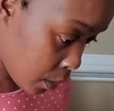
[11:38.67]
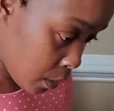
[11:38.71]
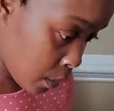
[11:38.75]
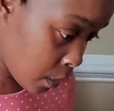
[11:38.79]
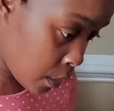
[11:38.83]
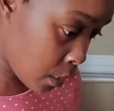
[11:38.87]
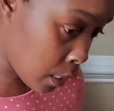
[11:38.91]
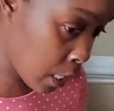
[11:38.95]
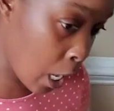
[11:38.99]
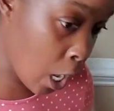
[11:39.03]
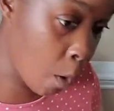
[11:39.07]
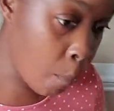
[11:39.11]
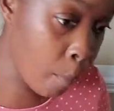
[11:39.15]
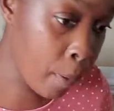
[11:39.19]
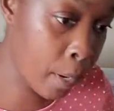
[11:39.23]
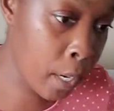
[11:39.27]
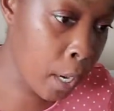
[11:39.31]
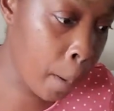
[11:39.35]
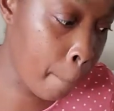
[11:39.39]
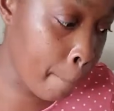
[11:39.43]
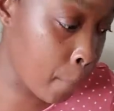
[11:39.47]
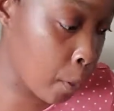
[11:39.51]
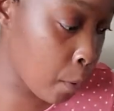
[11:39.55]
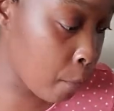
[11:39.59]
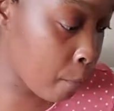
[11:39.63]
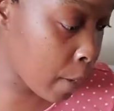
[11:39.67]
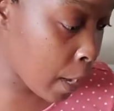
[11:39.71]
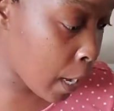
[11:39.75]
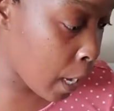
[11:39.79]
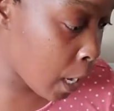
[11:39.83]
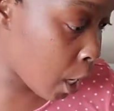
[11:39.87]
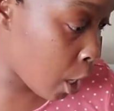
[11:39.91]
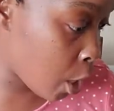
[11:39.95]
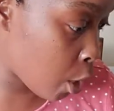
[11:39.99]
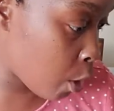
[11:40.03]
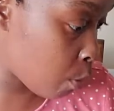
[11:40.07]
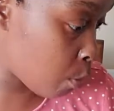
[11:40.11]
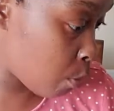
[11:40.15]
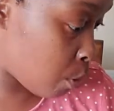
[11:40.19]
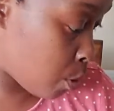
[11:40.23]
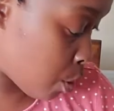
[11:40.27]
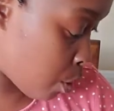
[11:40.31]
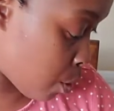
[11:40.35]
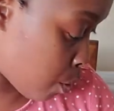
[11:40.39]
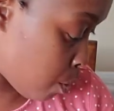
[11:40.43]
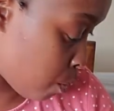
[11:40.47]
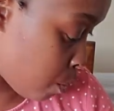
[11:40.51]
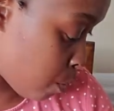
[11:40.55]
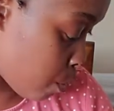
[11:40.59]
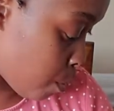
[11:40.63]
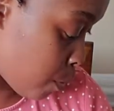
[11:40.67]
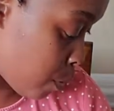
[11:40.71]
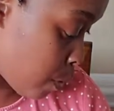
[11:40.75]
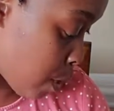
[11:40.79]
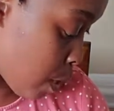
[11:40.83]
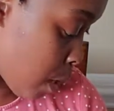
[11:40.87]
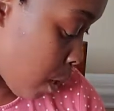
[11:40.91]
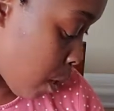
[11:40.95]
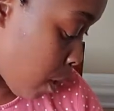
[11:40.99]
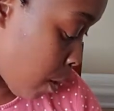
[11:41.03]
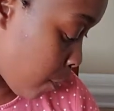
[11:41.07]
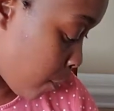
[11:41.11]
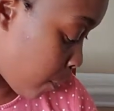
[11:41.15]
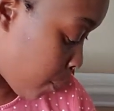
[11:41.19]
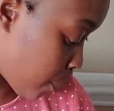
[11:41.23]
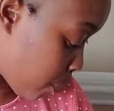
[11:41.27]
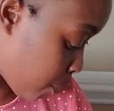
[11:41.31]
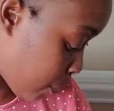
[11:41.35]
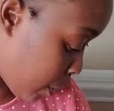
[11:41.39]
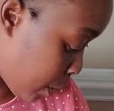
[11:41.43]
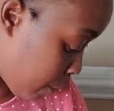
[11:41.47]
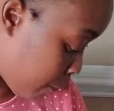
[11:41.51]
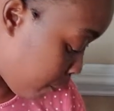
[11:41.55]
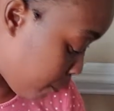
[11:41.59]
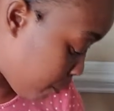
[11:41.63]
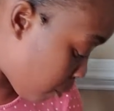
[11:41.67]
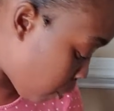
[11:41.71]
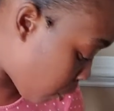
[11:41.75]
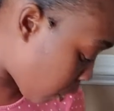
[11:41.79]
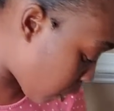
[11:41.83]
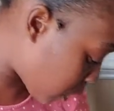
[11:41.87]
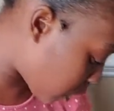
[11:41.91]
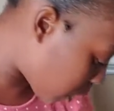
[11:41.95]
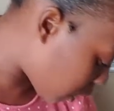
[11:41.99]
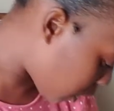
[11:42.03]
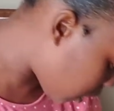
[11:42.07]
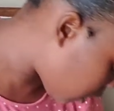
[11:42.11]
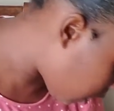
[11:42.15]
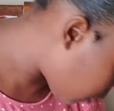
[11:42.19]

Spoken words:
so we're gonna move on to the thrift market.